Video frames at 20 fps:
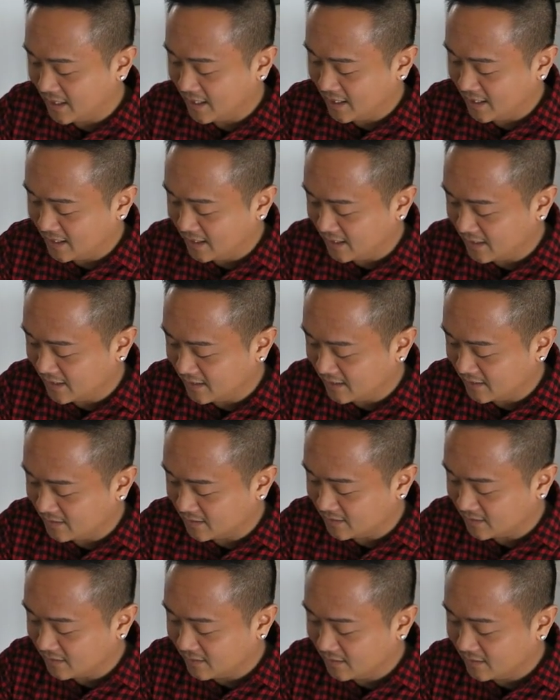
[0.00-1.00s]

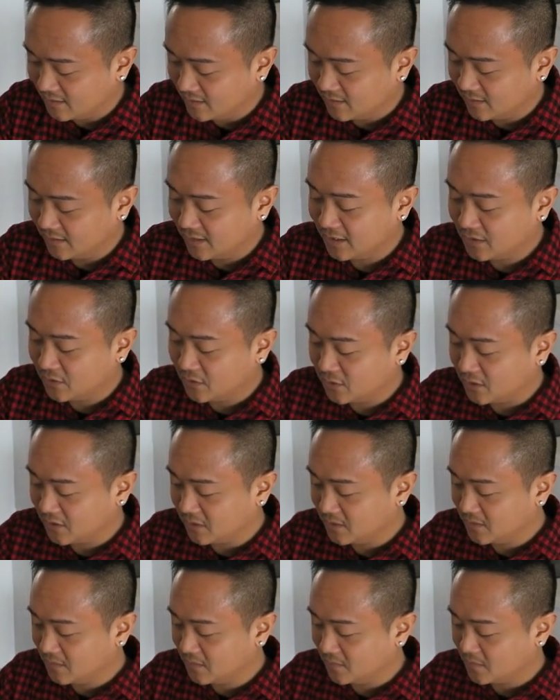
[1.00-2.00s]
And later
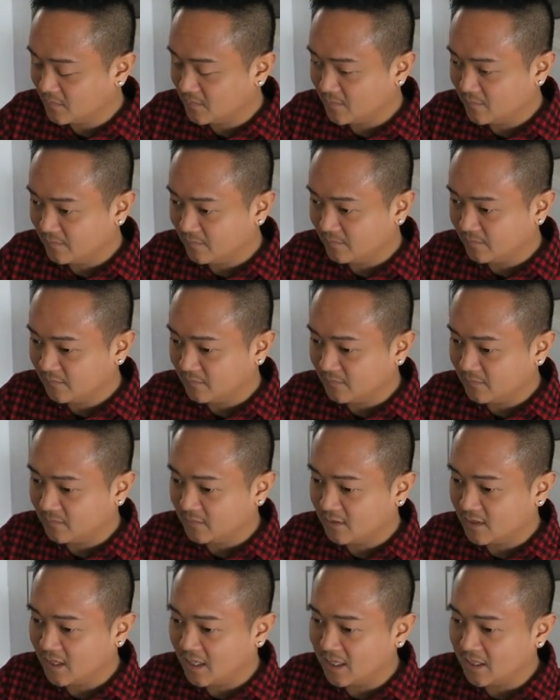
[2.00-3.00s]
on,
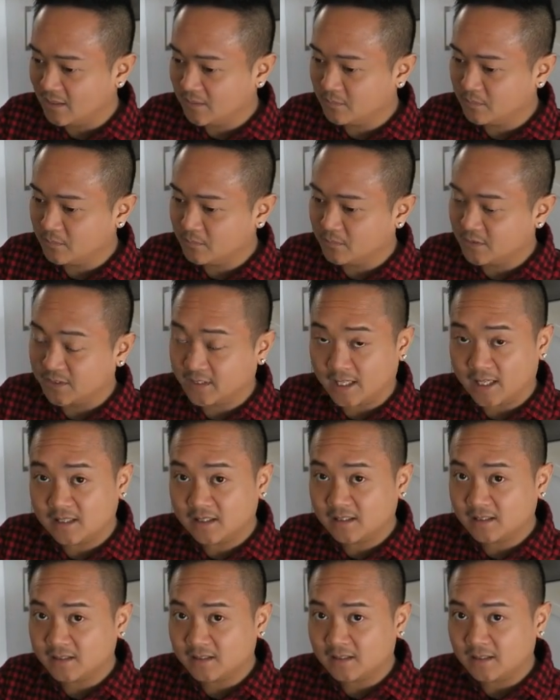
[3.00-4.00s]
I
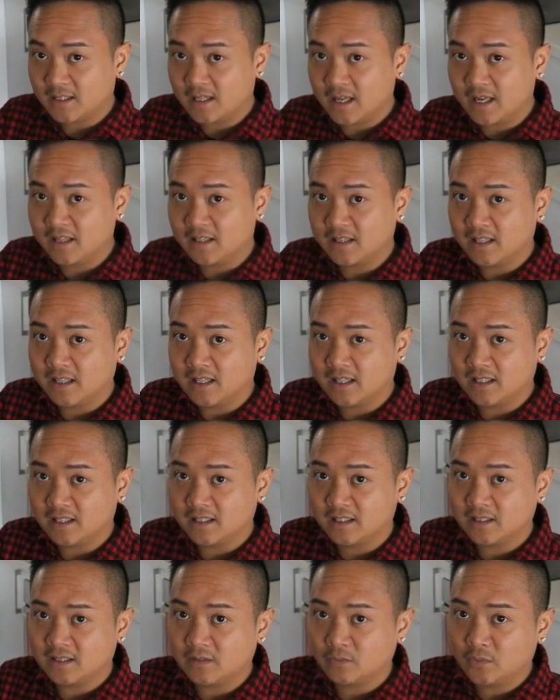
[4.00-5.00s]
scan it and
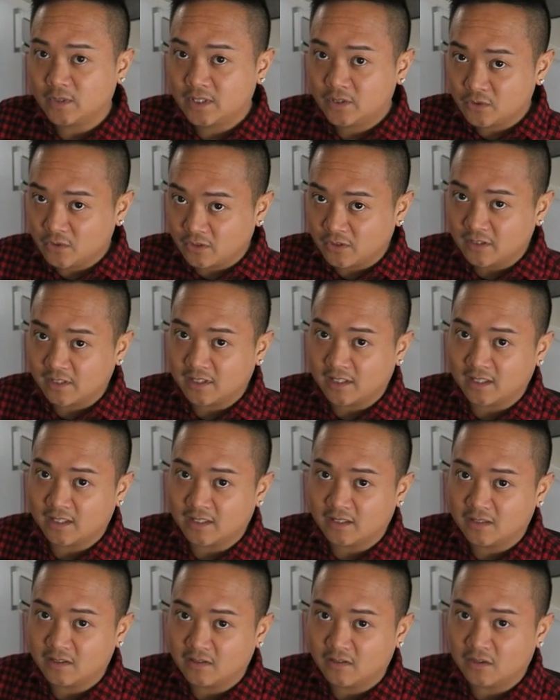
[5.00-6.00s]
then redraw it
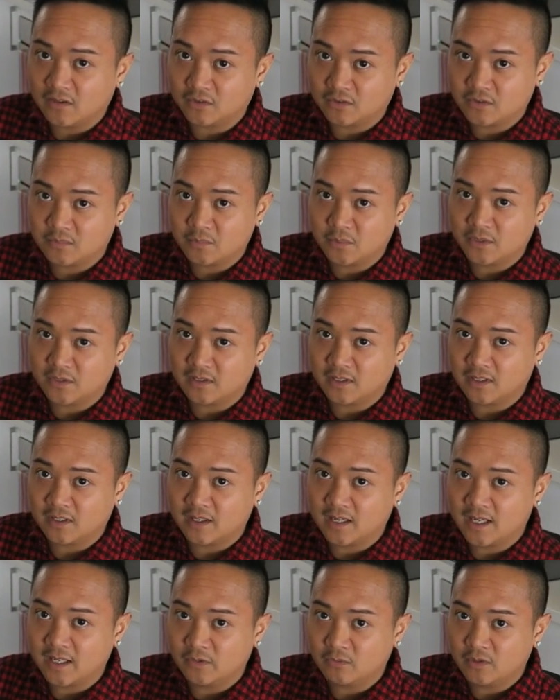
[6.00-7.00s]
again on
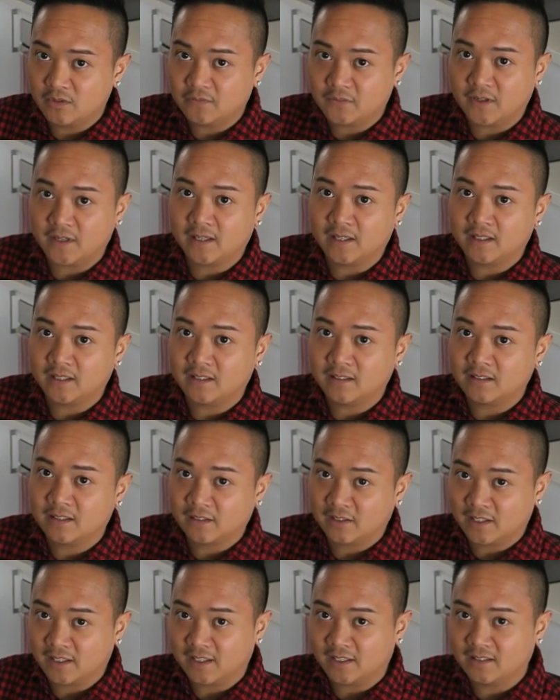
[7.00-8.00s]
computer and refine
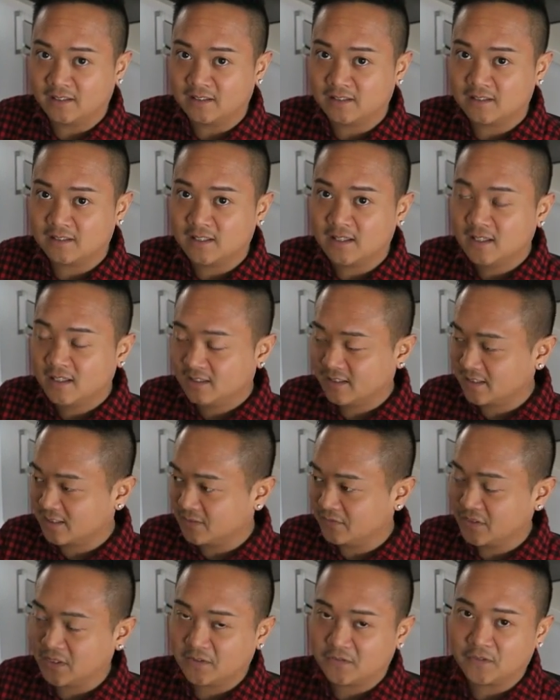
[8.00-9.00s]
the lines. That's
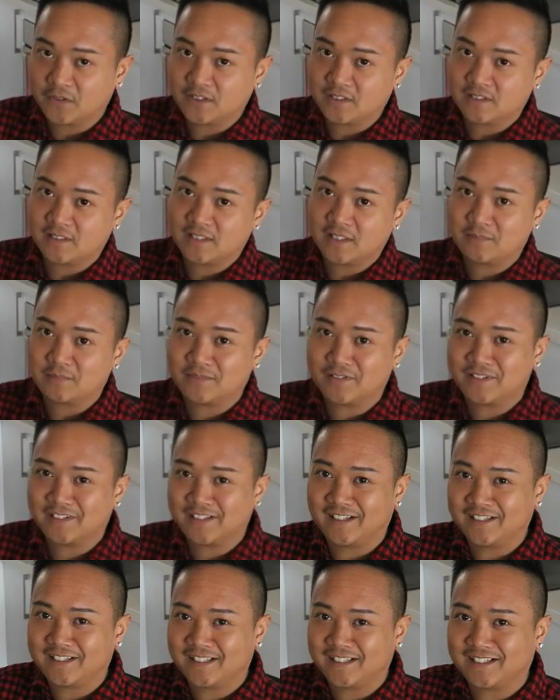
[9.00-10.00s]
the very first step
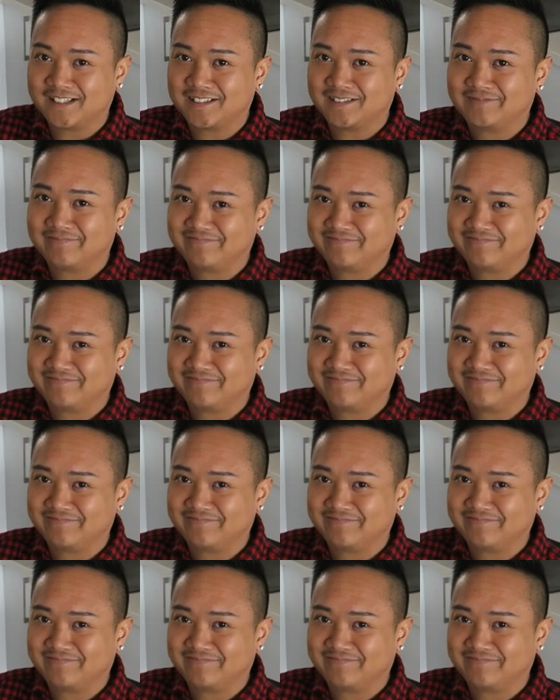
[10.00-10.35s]
that I take.